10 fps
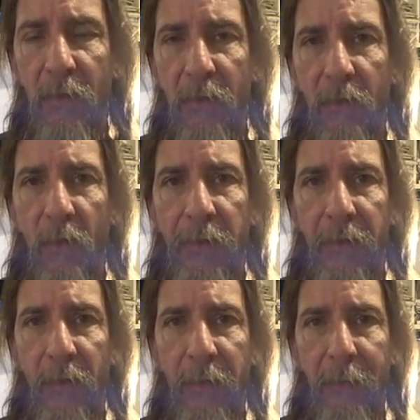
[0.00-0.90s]
on a
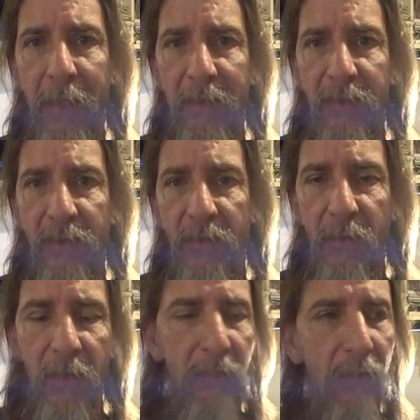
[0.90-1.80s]
one-to-one basis
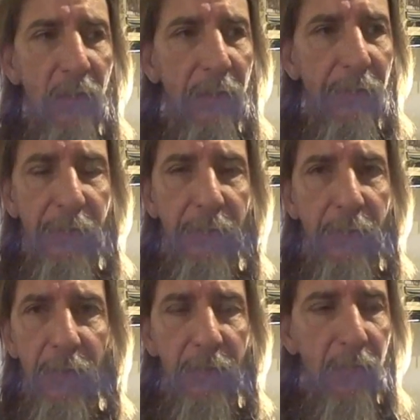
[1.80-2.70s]
or whatever, or
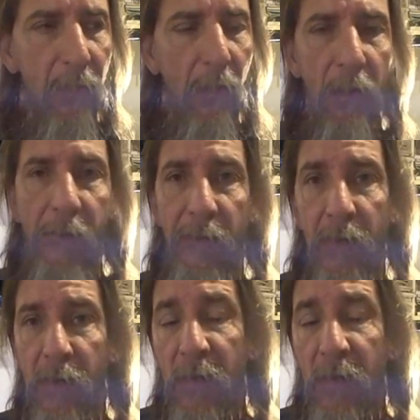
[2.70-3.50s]
whatever you even call it.